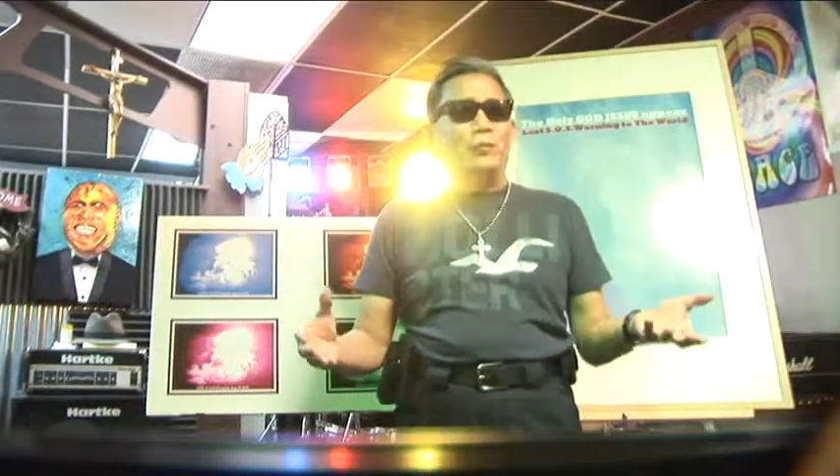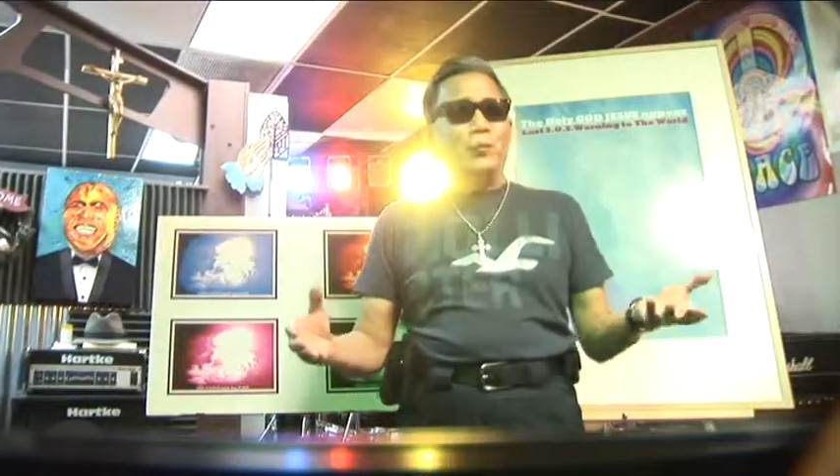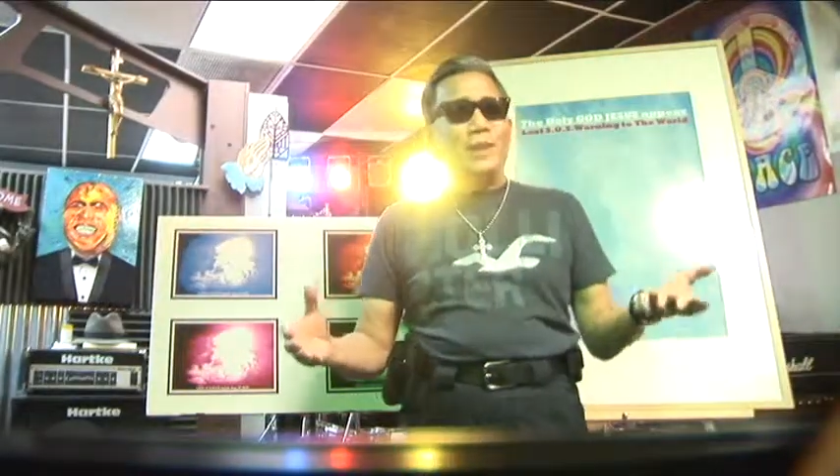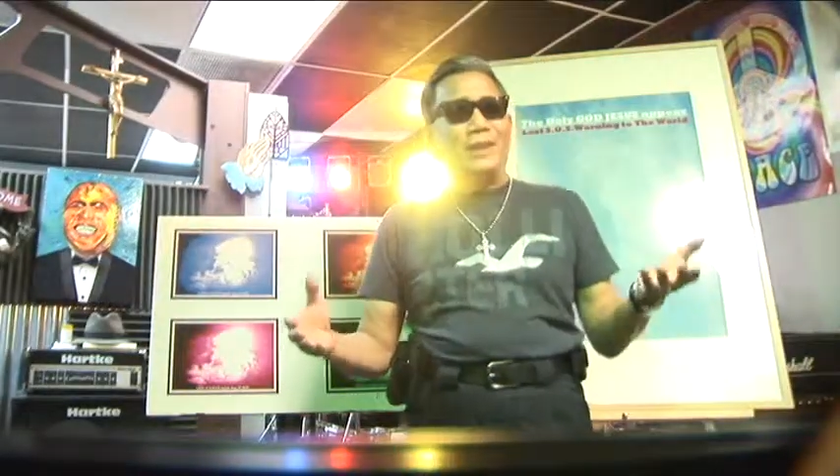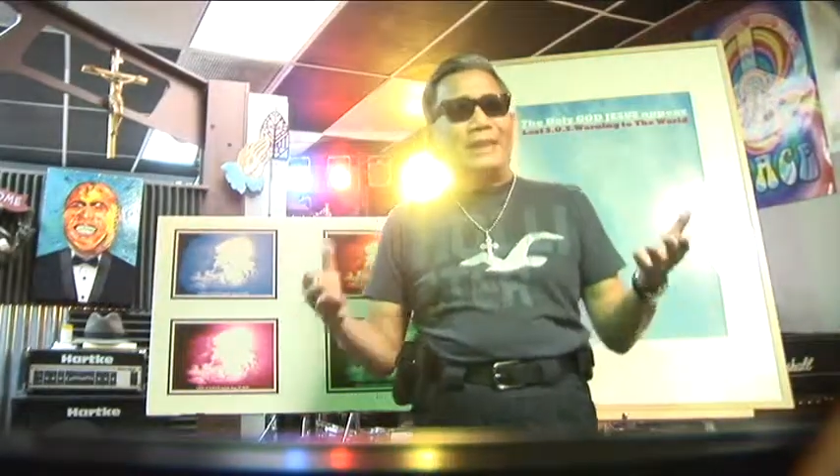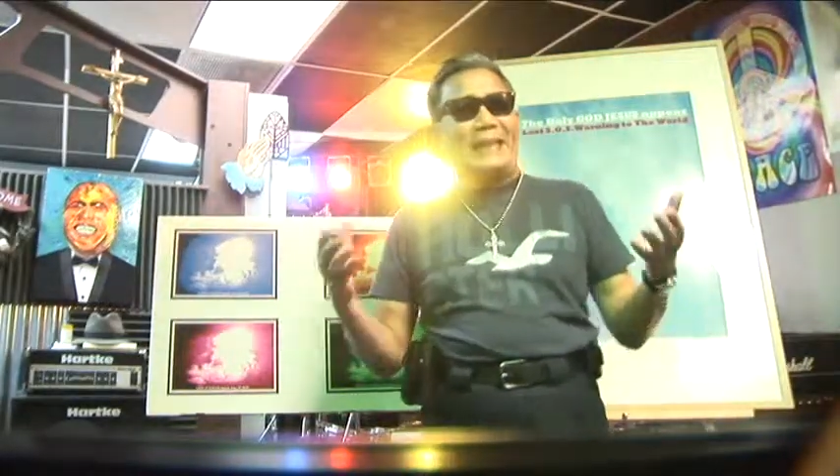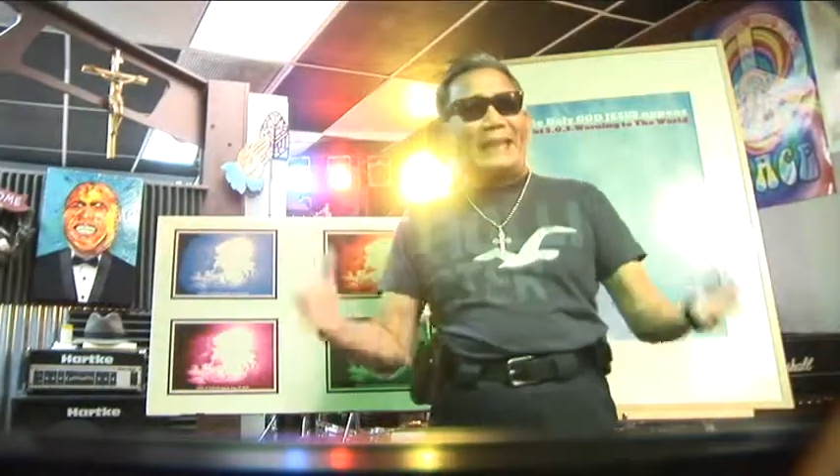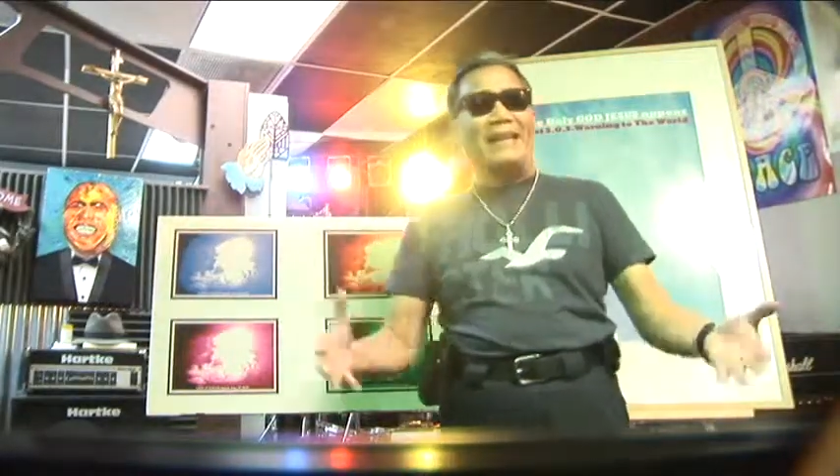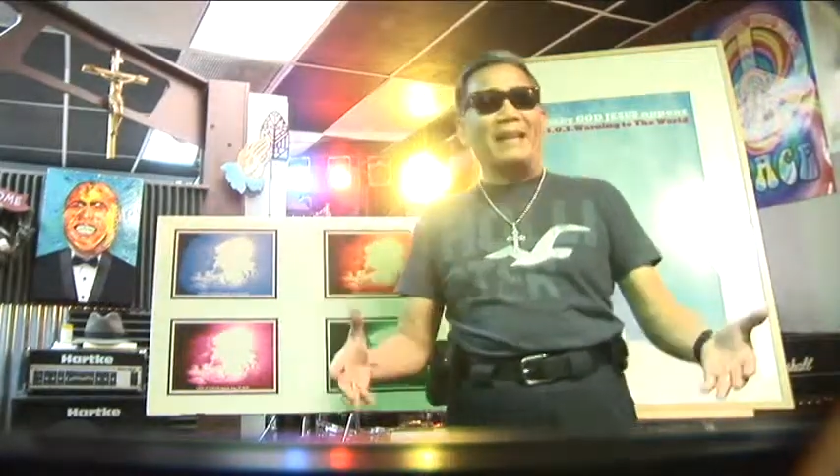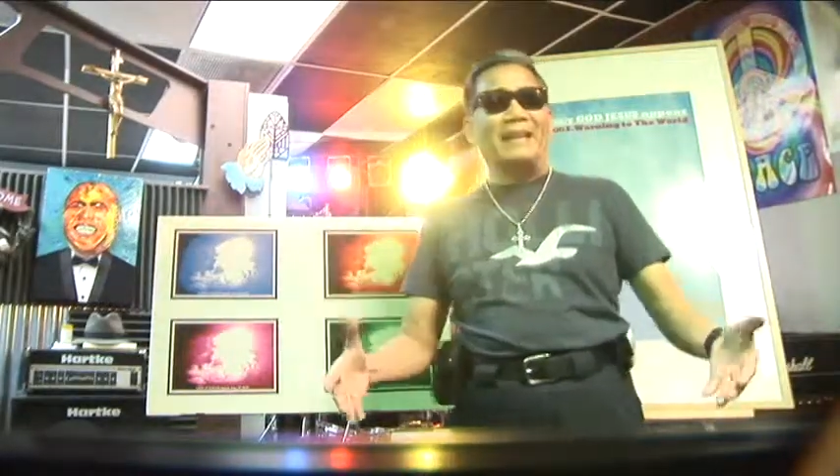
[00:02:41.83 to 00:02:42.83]
really need
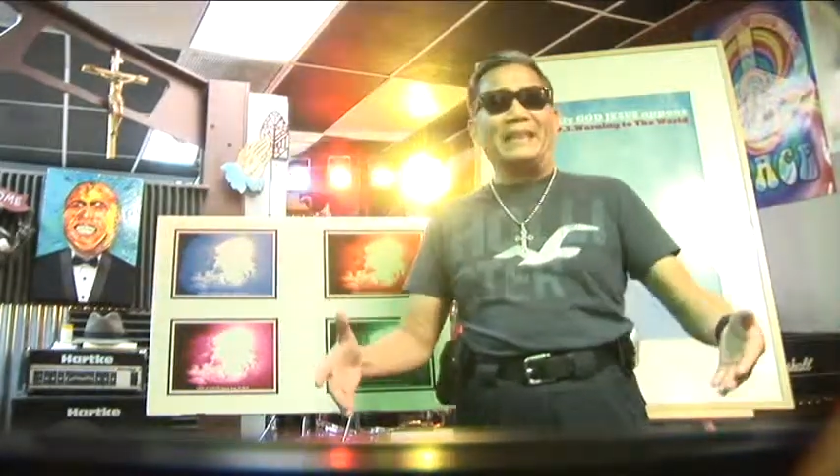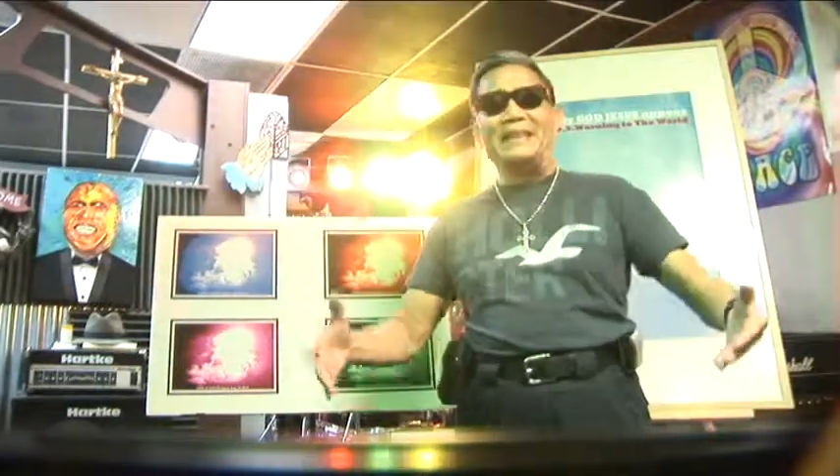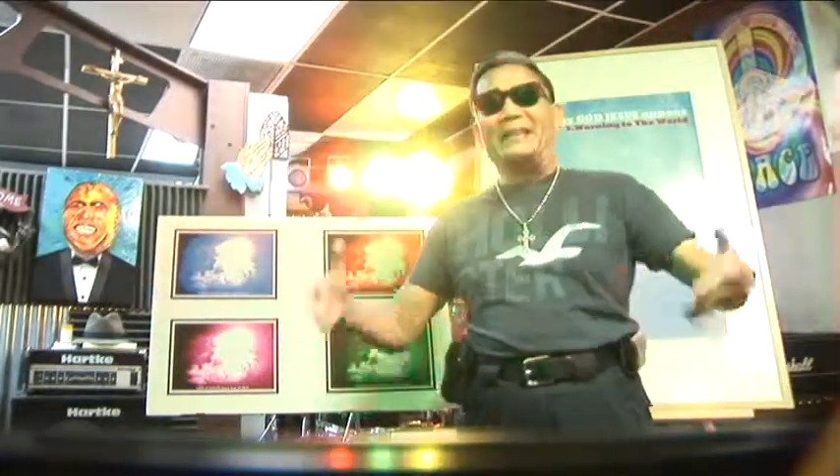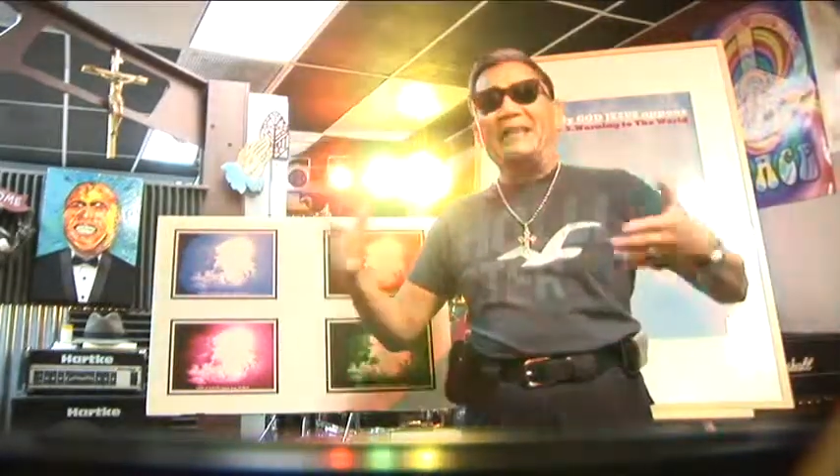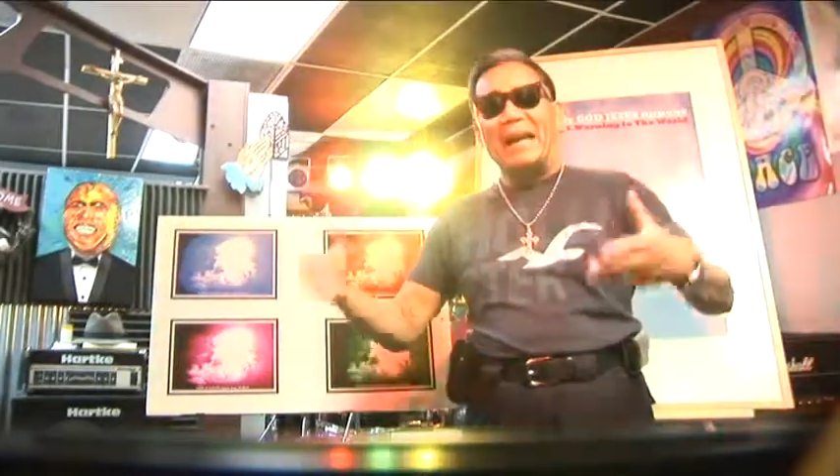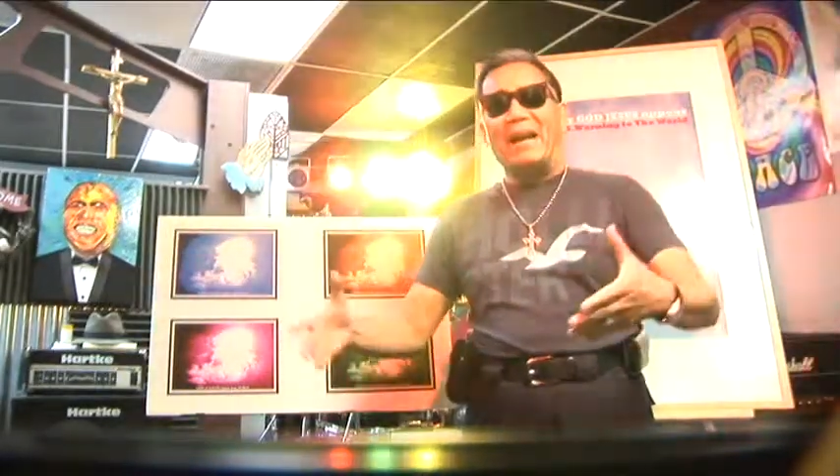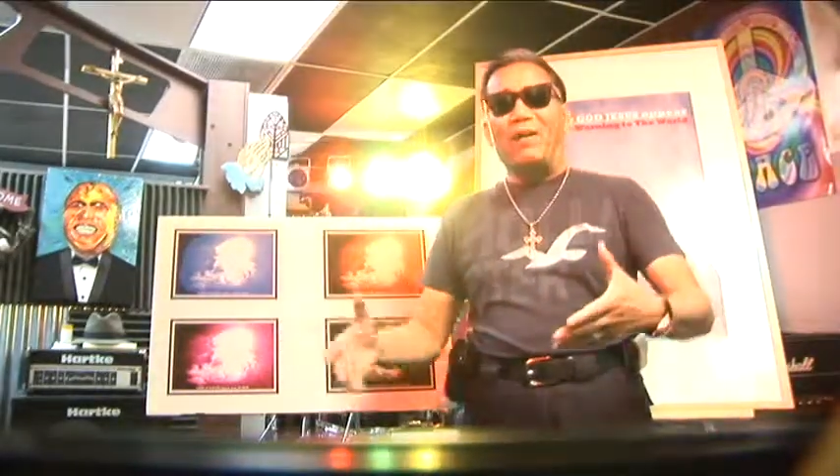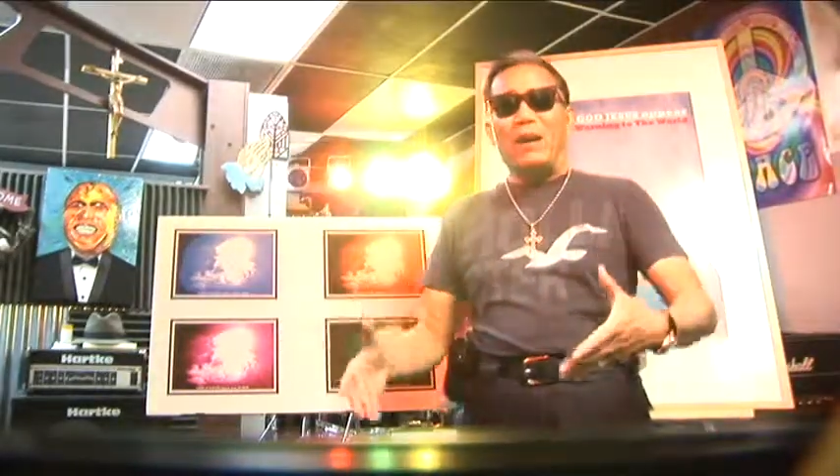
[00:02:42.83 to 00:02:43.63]
it and need it now,